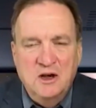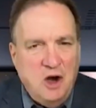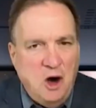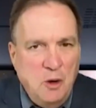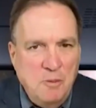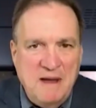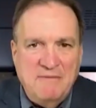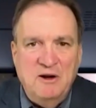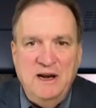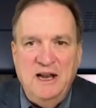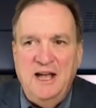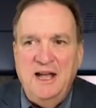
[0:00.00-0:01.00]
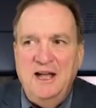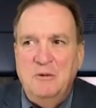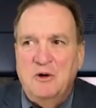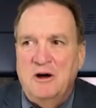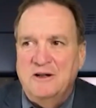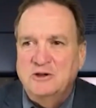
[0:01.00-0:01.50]
cope every day.
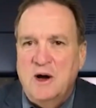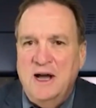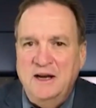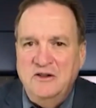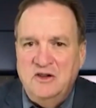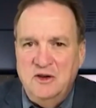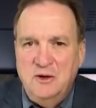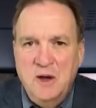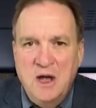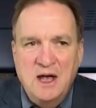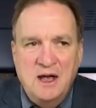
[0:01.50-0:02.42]
We're all trying to